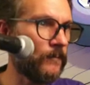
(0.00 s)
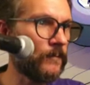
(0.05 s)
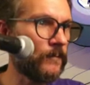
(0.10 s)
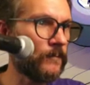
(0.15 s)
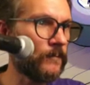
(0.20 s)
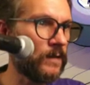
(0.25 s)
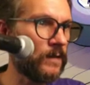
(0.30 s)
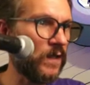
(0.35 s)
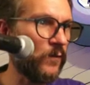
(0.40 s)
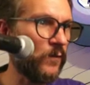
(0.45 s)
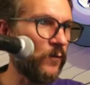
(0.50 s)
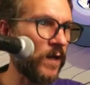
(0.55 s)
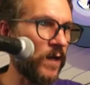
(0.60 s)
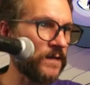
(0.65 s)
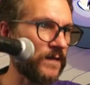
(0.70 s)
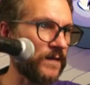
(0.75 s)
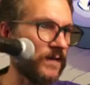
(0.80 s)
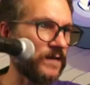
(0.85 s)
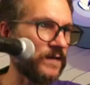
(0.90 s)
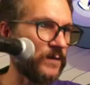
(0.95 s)
he
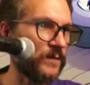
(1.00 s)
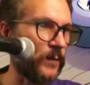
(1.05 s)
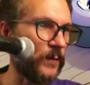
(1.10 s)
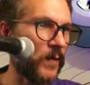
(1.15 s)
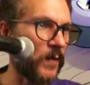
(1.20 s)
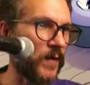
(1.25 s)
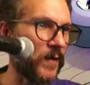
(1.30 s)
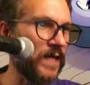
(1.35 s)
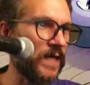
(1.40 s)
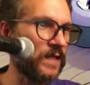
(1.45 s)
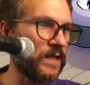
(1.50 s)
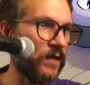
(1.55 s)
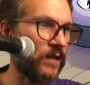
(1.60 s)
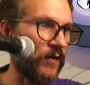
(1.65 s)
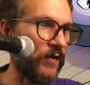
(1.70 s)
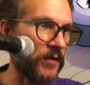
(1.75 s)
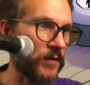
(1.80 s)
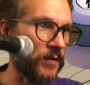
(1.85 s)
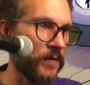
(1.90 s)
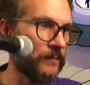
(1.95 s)
wants this break
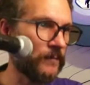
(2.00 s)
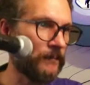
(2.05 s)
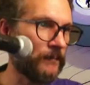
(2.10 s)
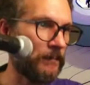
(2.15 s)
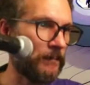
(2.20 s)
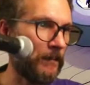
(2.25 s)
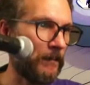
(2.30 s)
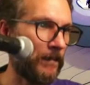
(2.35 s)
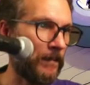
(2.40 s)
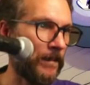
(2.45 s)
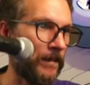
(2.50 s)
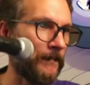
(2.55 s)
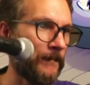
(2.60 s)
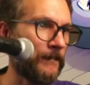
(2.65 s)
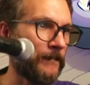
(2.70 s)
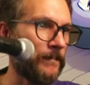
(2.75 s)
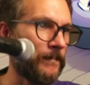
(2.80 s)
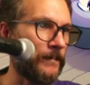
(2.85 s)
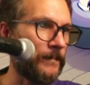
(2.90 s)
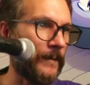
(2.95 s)
here
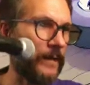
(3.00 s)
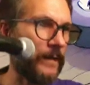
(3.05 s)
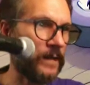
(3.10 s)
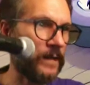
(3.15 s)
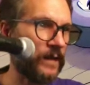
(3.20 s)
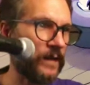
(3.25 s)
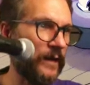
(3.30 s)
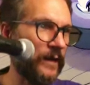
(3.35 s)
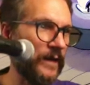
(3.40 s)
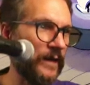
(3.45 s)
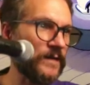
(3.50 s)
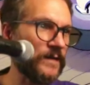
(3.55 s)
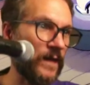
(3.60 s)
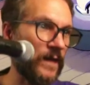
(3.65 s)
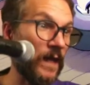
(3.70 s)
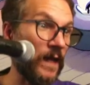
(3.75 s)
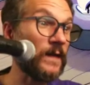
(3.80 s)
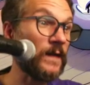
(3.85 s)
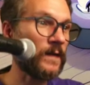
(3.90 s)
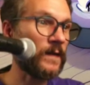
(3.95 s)
and I guess
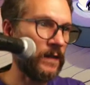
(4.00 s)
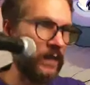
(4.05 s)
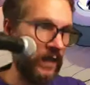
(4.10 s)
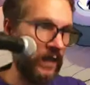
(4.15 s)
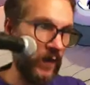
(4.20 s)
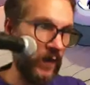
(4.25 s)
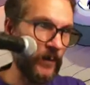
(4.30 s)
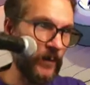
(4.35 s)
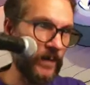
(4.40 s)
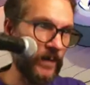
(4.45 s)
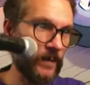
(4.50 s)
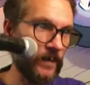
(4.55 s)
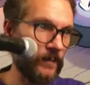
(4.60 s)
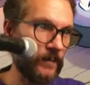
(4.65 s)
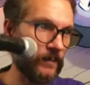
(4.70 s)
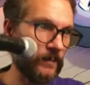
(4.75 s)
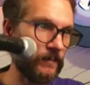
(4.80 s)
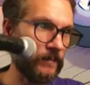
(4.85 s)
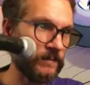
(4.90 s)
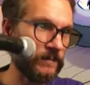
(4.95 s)
that's going to help
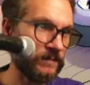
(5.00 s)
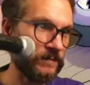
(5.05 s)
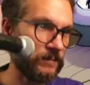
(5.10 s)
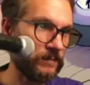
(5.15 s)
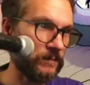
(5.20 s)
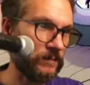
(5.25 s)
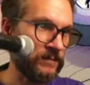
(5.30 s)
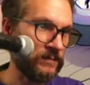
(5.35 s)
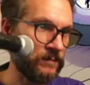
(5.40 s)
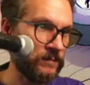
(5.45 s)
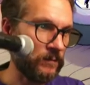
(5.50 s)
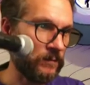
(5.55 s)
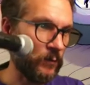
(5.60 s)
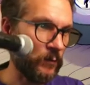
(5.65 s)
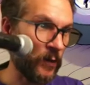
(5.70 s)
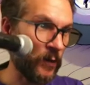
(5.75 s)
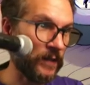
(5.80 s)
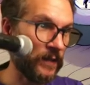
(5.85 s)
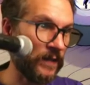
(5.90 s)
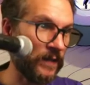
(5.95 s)

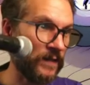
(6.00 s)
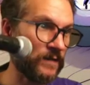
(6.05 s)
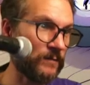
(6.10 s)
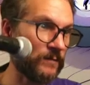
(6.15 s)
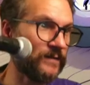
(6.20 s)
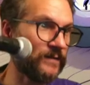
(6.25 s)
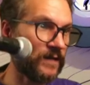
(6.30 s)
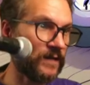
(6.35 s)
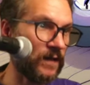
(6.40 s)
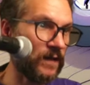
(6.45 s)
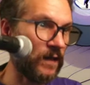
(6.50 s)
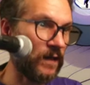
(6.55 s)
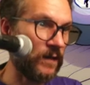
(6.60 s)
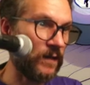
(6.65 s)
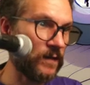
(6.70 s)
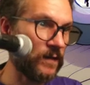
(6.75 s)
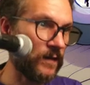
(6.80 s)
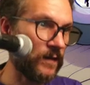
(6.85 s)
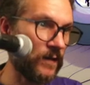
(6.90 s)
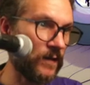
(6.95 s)
organized with the
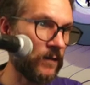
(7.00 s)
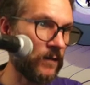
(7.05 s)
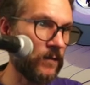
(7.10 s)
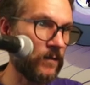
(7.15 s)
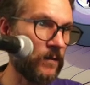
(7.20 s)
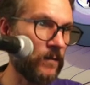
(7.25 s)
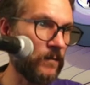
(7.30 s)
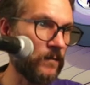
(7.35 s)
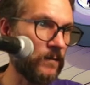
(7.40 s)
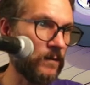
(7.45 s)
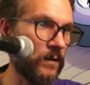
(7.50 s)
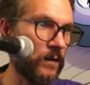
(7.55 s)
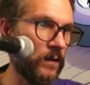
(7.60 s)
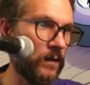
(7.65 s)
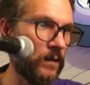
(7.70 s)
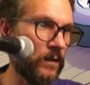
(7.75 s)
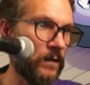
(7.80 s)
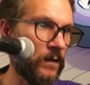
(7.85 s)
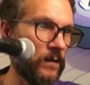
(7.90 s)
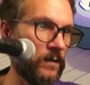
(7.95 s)
conductor.
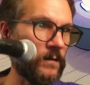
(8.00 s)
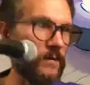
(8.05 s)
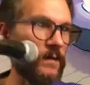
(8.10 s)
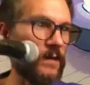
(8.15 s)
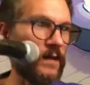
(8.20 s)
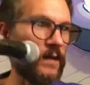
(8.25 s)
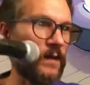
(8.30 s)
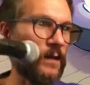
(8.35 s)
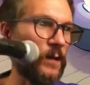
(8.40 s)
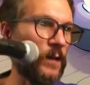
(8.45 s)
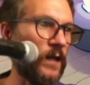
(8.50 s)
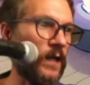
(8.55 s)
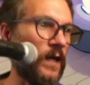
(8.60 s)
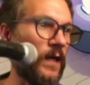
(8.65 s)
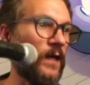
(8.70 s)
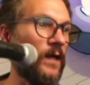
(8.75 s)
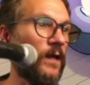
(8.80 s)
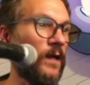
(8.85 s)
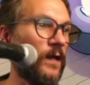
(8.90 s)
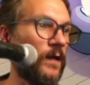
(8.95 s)

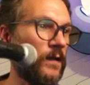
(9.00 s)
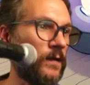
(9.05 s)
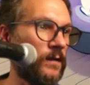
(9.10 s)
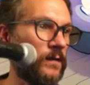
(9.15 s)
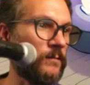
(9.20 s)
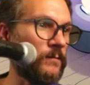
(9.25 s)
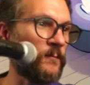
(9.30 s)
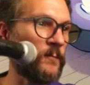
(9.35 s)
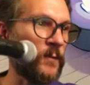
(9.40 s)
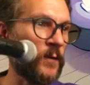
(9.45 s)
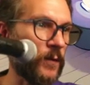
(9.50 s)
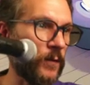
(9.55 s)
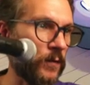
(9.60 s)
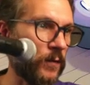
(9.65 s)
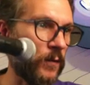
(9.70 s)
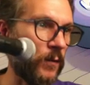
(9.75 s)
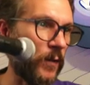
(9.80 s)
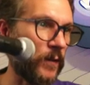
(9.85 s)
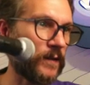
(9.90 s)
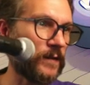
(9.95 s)
The mio
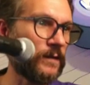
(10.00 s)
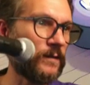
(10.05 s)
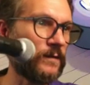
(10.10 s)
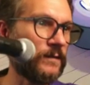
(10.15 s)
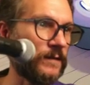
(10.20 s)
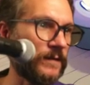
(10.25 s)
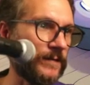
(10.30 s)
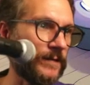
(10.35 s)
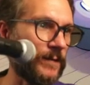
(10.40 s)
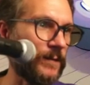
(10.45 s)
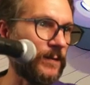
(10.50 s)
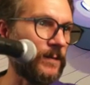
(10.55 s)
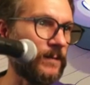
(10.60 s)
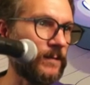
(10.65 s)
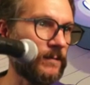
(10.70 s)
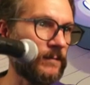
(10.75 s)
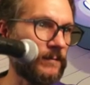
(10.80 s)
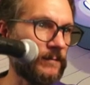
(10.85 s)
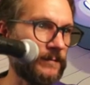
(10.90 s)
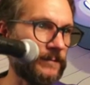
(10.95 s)
cor. So
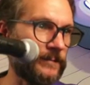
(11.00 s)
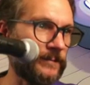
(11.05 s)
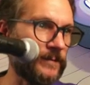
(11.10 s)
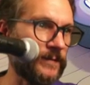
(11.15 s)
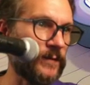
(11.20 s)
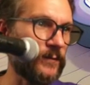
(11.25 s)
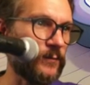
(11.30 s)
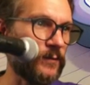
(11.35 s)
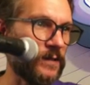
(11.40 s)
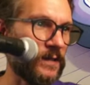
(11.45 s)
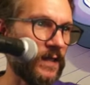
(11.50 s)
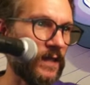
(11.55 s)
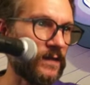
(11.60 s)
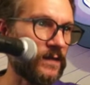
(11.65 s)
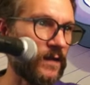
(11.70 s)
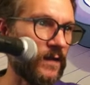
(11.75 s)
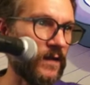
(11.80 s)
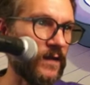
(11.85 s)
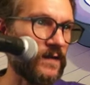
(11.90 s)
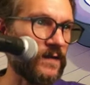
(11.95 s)
you would get
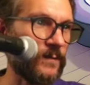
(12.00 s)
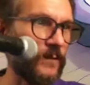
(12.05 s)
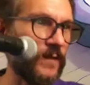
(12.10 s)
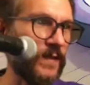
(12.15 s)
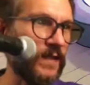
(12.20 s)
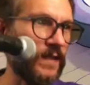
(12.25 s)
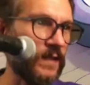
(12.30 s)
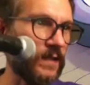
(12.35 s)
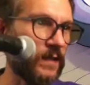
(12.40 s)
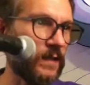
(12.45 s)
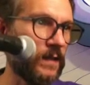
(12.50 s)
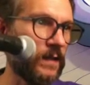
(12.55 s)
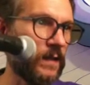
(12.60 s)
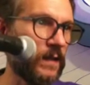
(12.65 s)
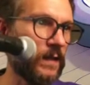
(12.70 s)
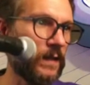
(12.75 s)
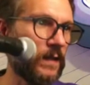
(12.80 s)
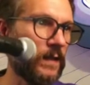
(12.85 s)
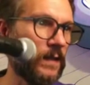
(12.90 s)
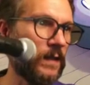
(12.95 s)
to this beat
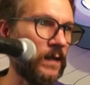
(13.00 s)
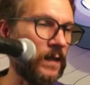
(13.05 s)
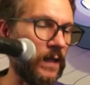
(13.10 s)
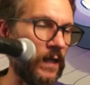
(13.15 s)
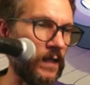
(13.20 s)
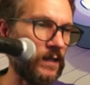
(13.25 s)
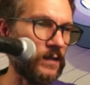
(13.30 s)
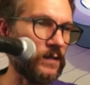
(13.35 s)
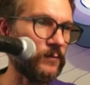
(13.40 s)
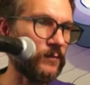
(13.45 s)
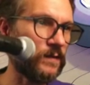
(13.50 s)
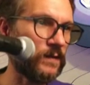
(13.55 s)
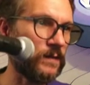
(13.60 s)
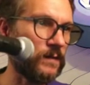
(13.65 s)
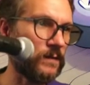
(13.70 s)
and you would